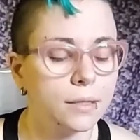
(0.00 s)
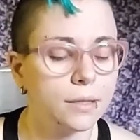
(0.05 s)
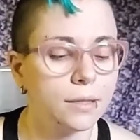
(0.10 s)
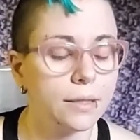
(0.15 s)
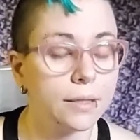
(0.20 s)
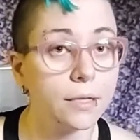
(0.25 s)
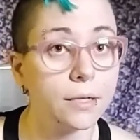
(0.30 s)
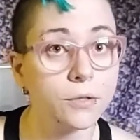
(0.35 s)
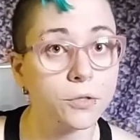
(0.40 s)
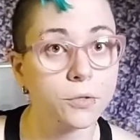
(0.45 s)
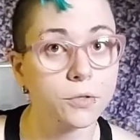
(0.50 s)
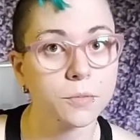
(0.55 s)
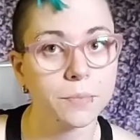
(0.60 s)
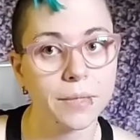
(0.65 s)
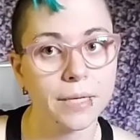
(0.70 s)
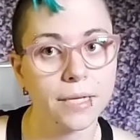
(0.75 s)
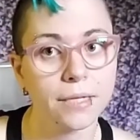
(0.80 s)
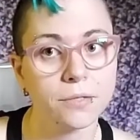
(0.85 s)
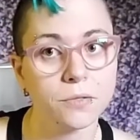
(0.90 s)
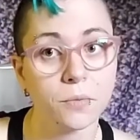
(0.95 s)
It also
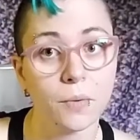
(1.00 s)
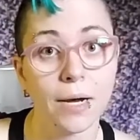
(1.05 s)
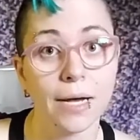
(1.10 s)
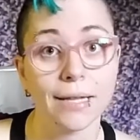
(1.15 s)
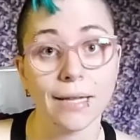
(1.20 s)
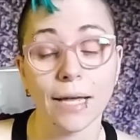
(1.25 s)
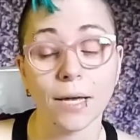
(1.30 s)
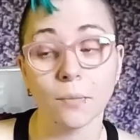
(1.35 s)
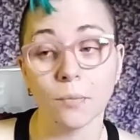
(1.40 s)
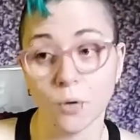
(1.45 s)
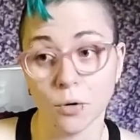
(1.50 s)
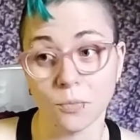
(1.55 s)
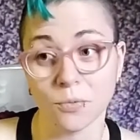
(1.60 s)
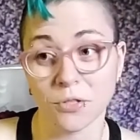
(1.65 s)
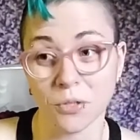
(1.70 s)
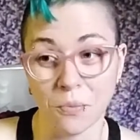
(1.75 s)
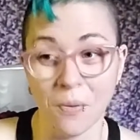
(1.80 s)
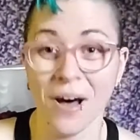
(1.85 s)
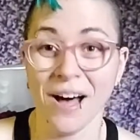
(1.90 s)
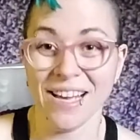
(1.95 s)
explains why I like boobs
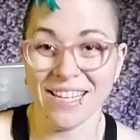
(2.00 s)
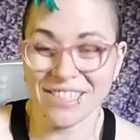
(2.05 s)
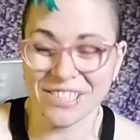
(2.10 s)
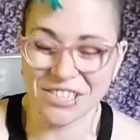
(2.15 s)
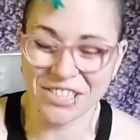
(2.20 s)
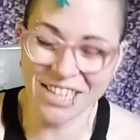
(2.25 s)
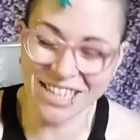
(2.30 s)
so much.